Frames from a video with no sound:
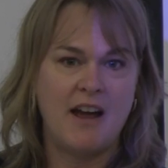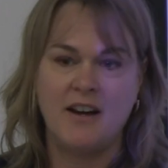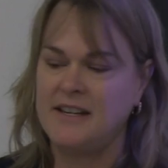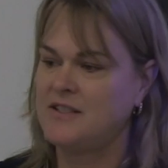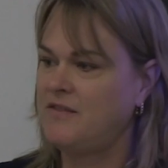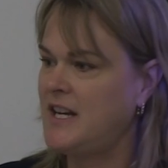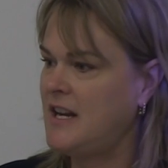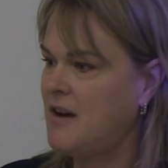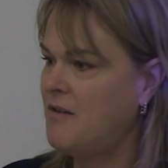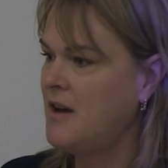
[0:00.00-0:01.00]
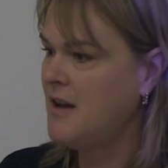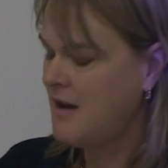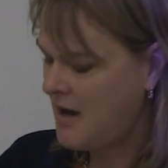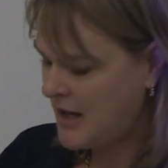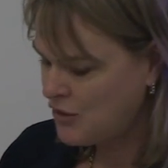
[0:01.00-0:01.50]
out his video
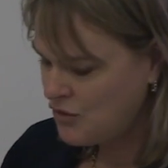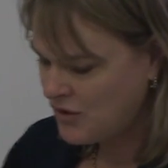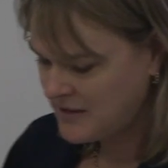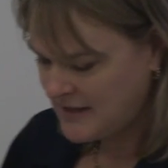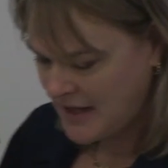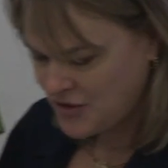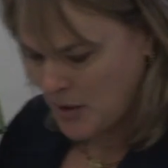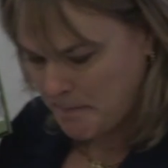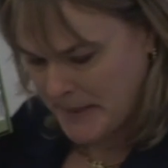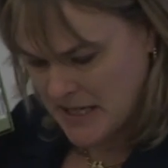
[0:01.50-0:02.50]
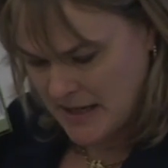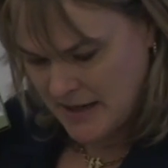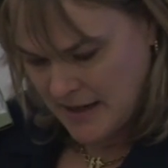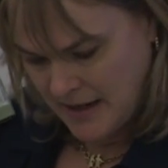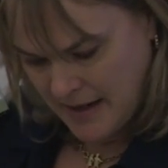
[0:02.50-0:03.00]
on Google SketchUp.
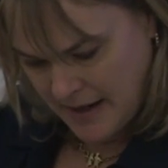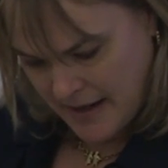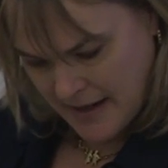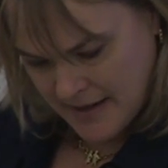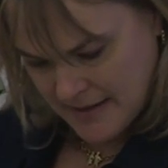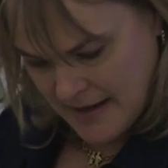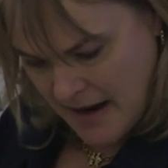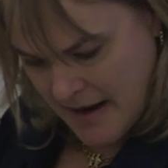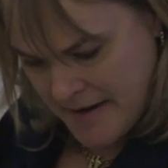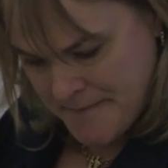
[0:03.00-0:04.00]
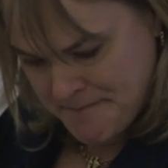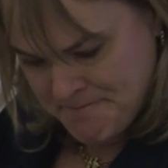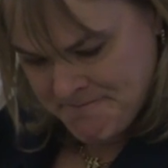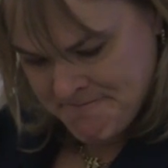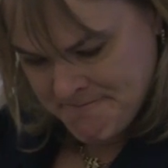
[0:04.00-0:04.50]
And um,